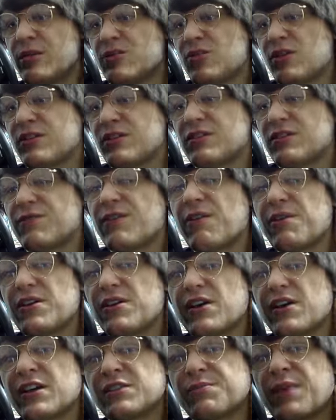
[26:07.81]
So it's a very
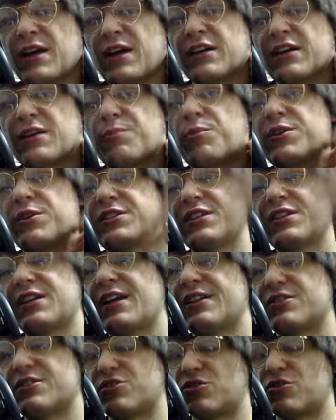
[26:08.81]
nice backup. Once it
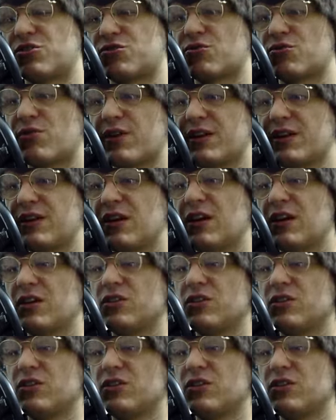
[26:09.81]
gets destroyed,